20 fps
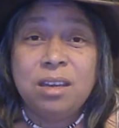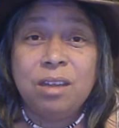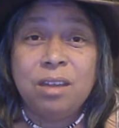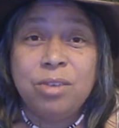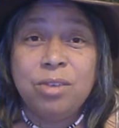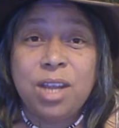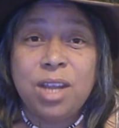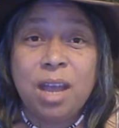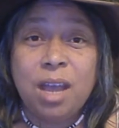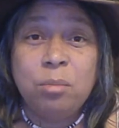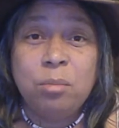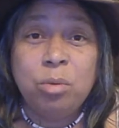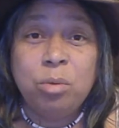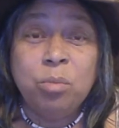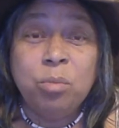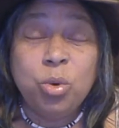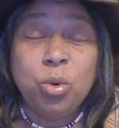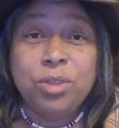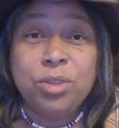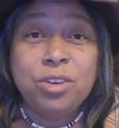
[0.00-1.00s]
never gamble
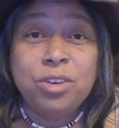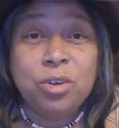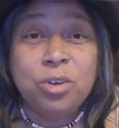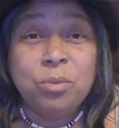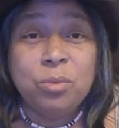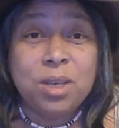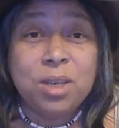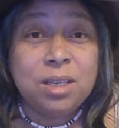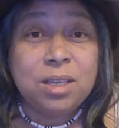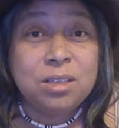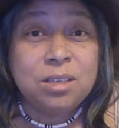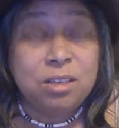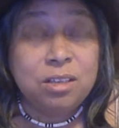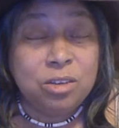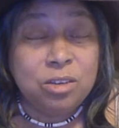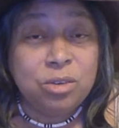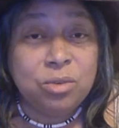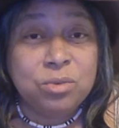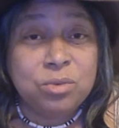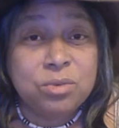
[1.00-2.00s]
more than you're willing to
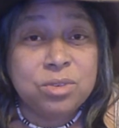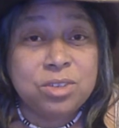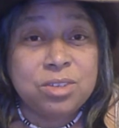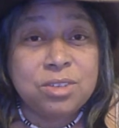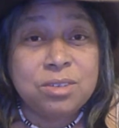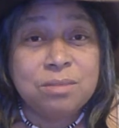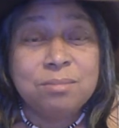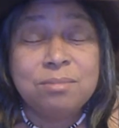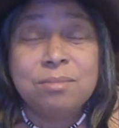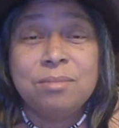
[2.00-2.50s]
lose.